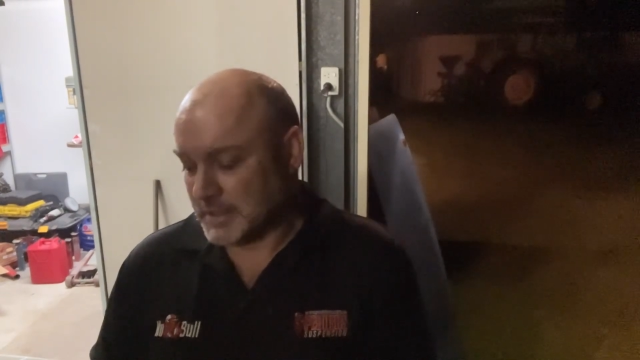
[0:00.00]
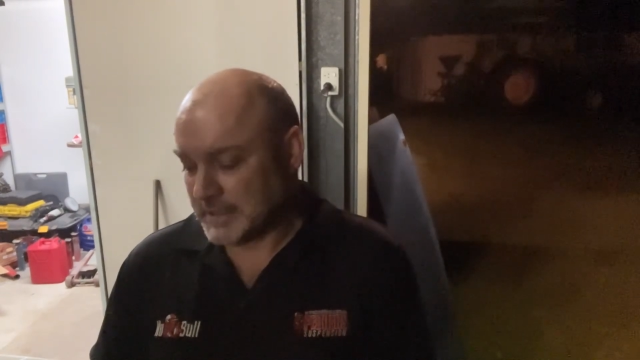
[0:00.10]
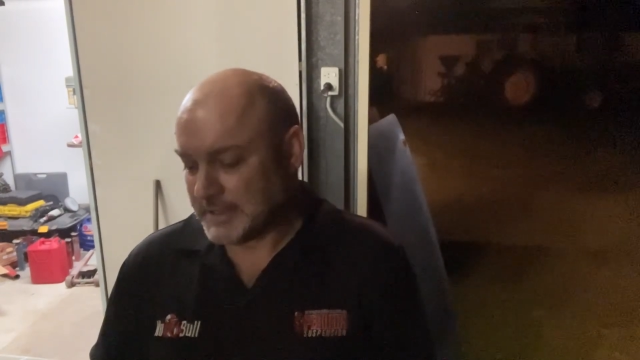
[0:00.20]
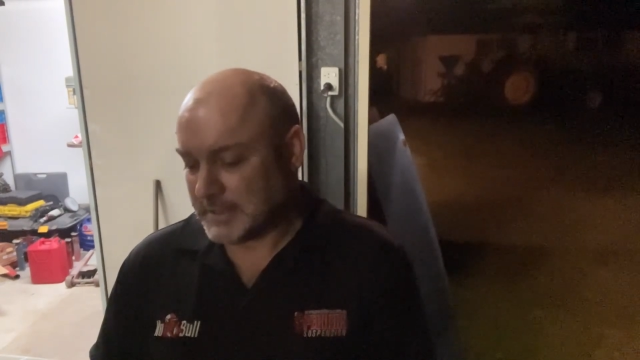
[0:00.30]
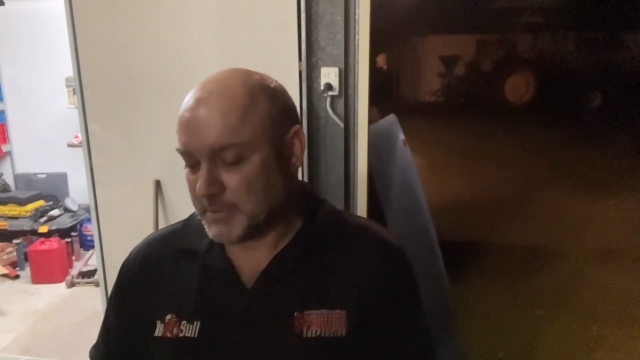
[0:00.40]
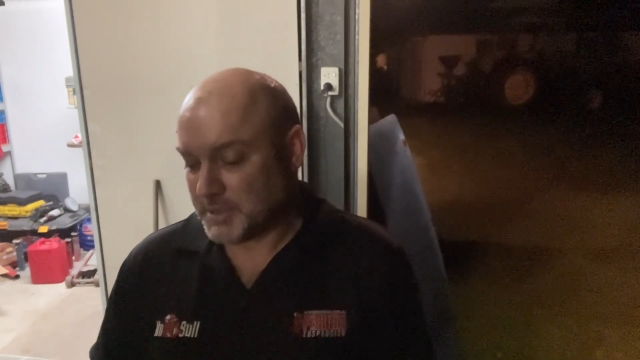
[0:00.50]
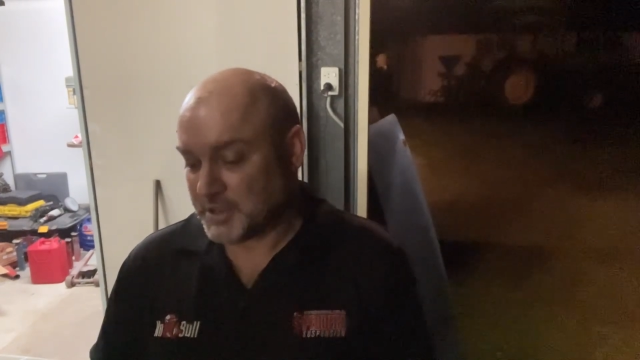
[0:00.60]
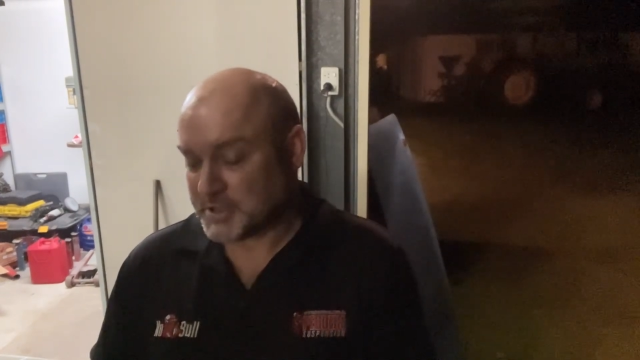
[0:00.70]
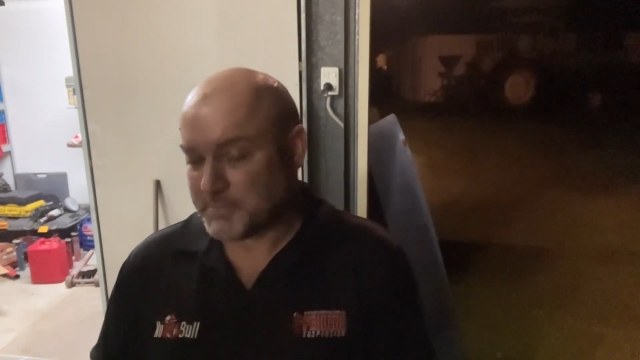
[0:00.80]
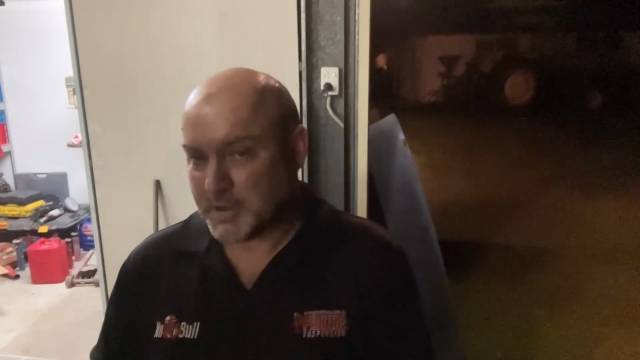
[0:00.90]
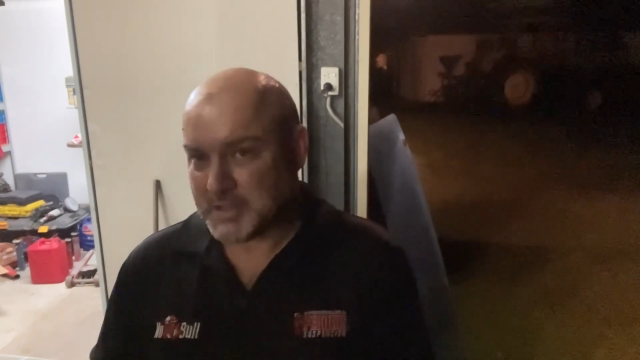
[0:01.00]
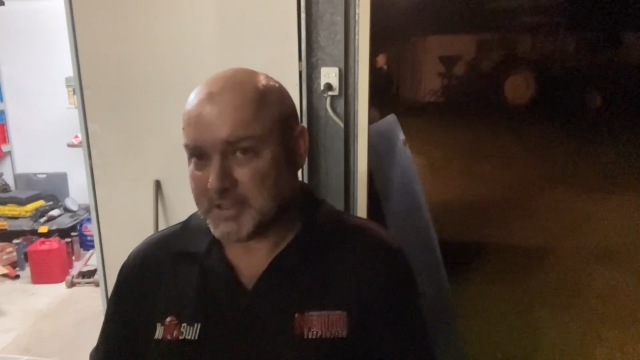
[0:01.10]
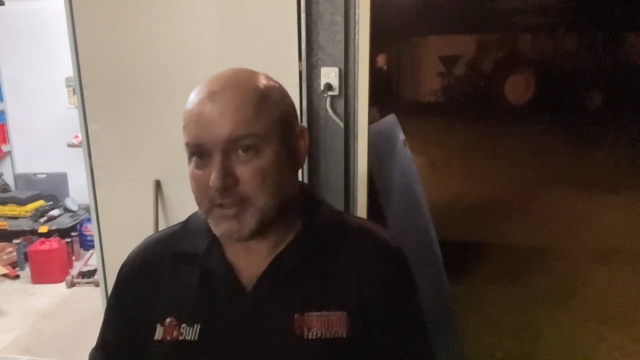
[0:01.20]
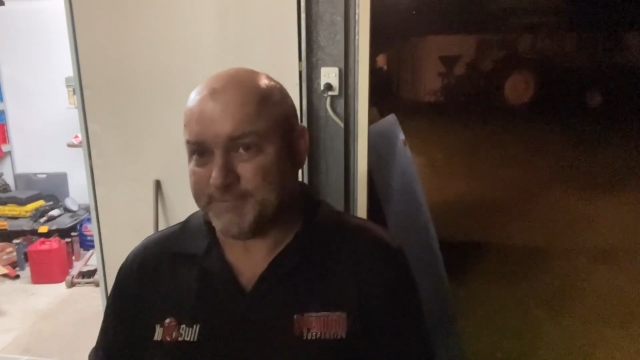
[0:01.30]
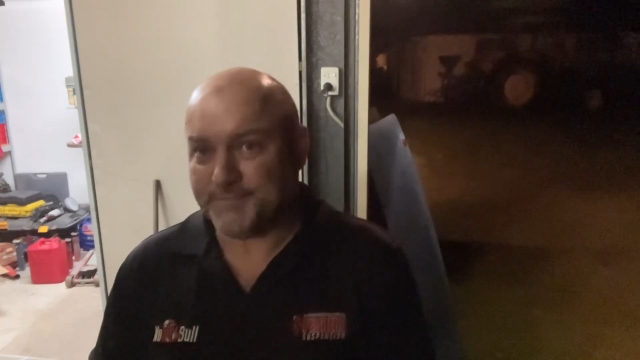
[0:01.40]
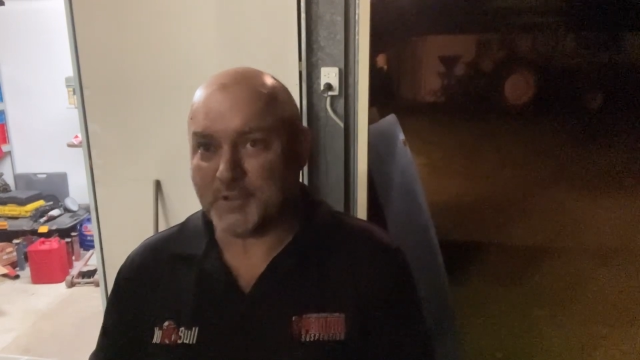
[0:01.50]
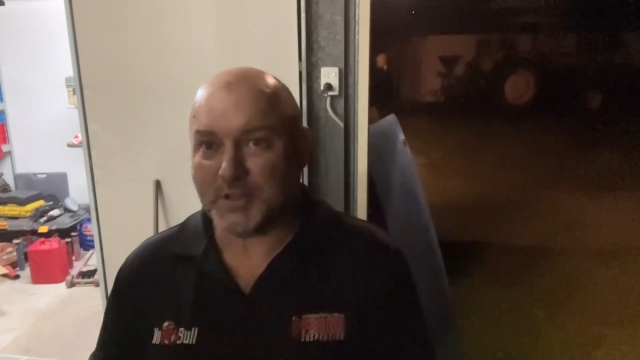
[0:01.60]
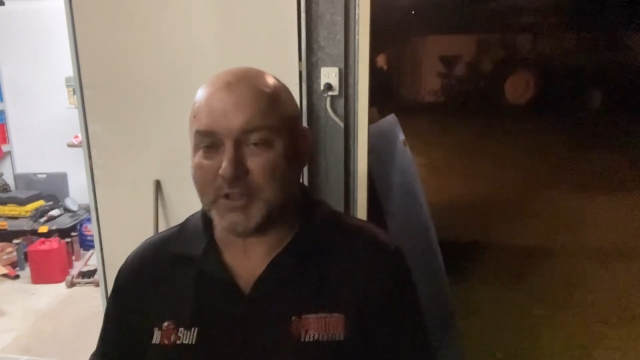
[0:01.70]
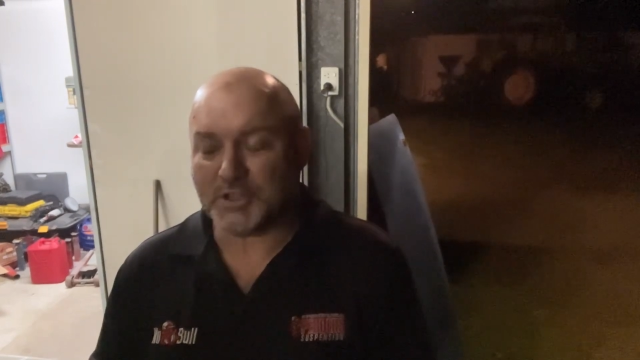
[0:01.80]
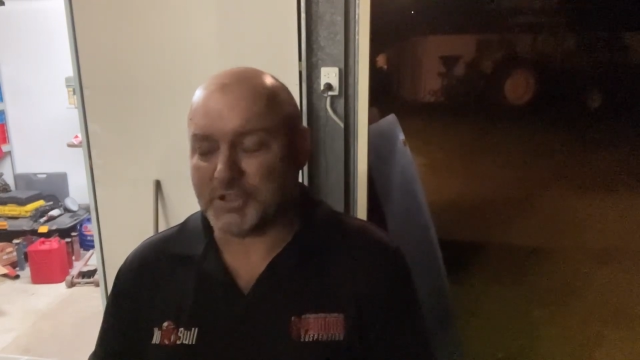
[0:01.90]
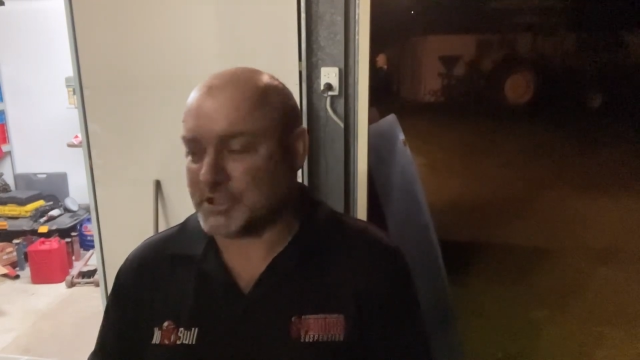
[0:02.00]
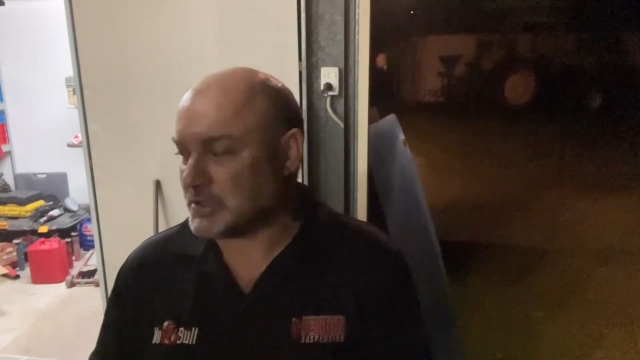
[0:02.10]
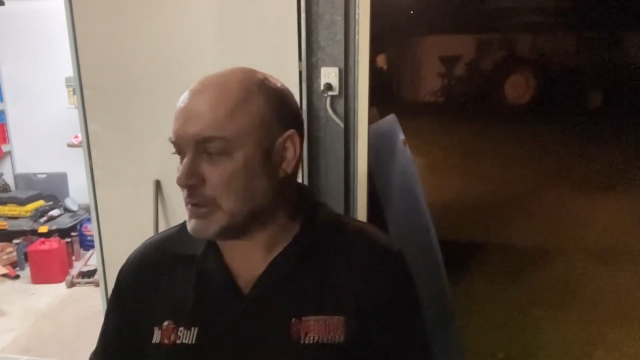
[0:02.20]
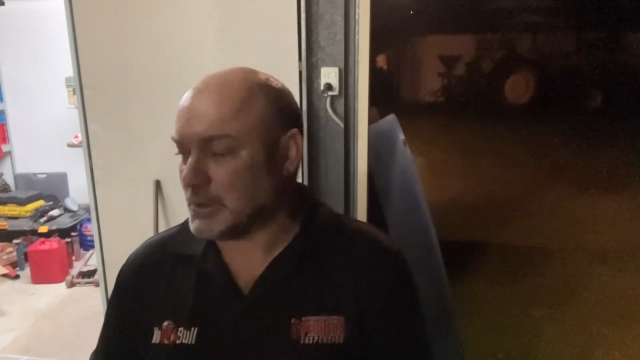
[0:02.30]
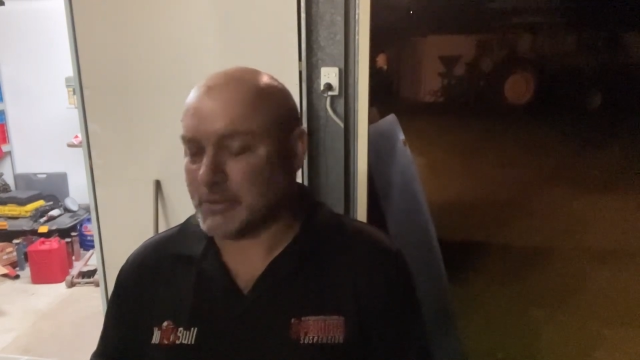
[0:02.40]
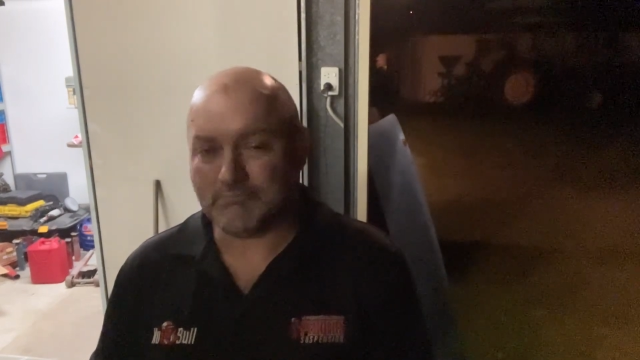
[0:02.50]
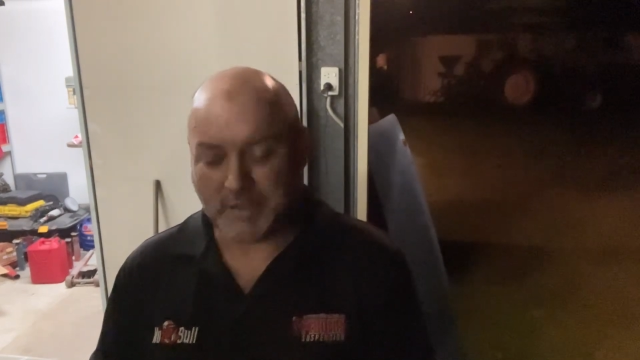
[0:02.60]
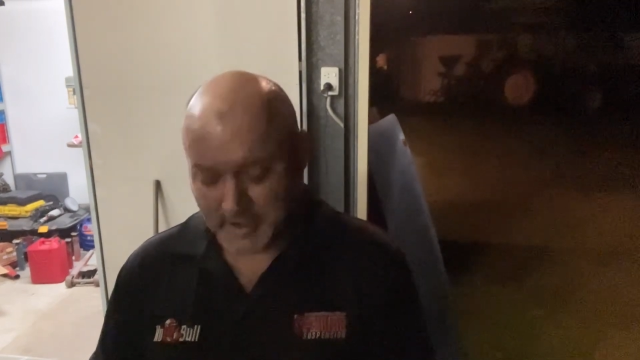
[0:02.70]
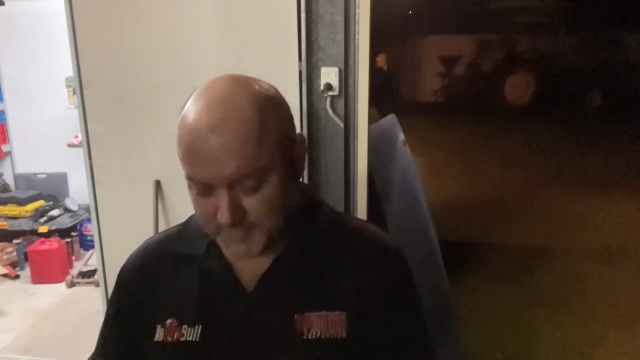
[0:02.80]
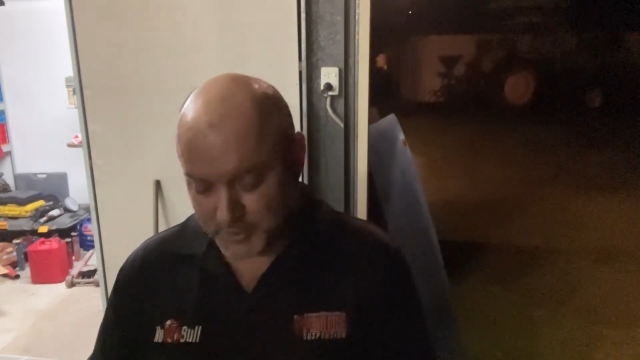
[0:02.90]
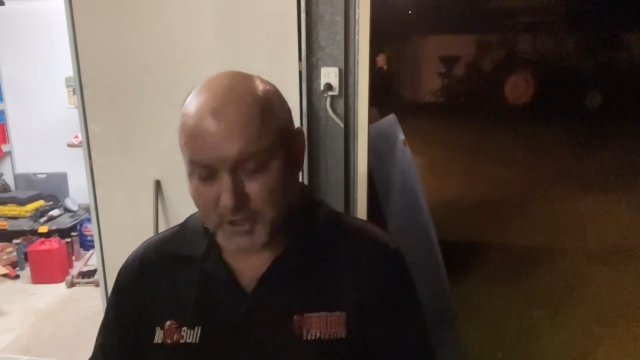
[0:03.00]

and the spacing. I just haven't got